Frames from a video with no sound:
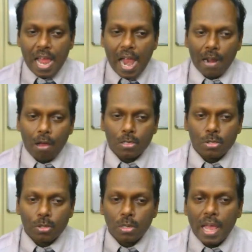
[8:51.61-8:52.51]
and
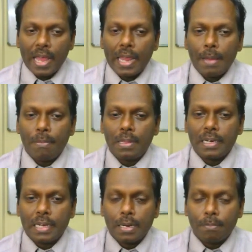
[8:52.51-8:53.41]
also enable the
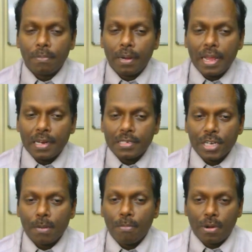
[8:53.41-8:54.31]

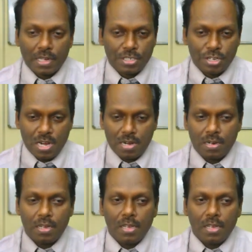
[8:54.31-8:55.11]
termination protection.